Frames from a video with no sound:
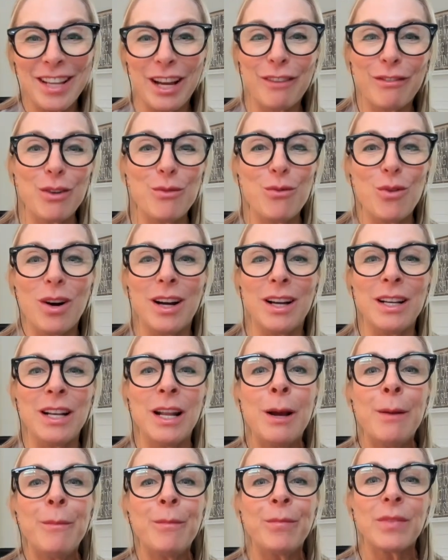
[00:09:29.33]
everyone
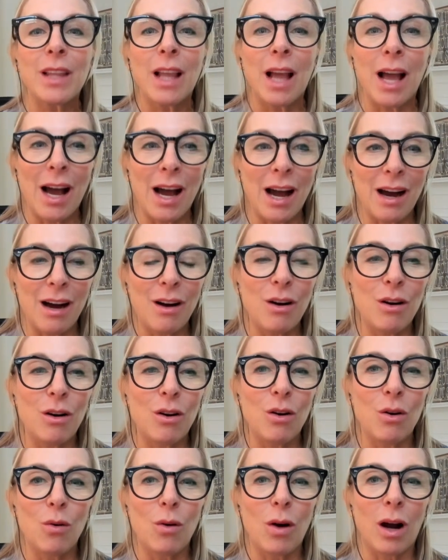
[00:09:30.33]

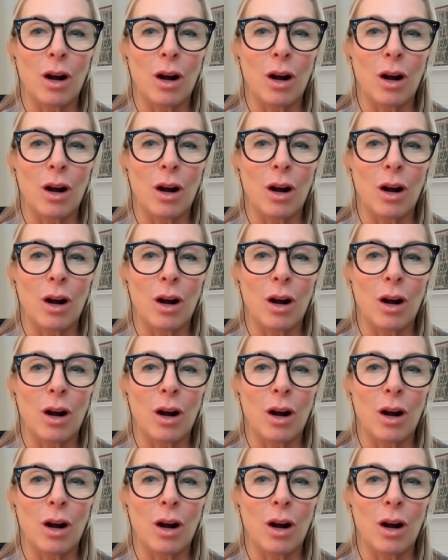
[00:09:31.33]
how